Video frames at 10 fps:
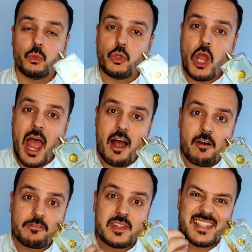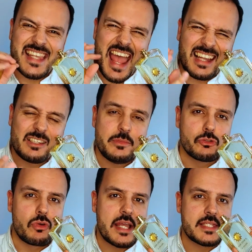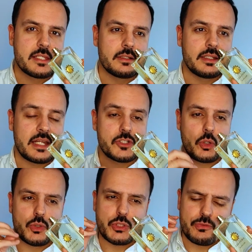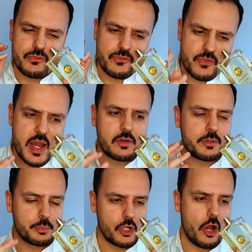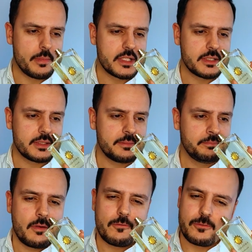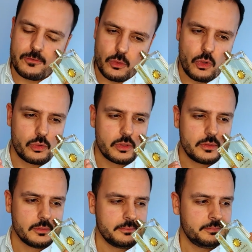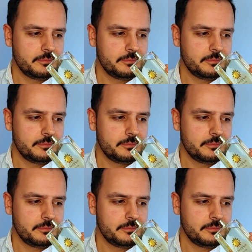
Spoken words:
You have this alamy resin that is also very prominent, floral,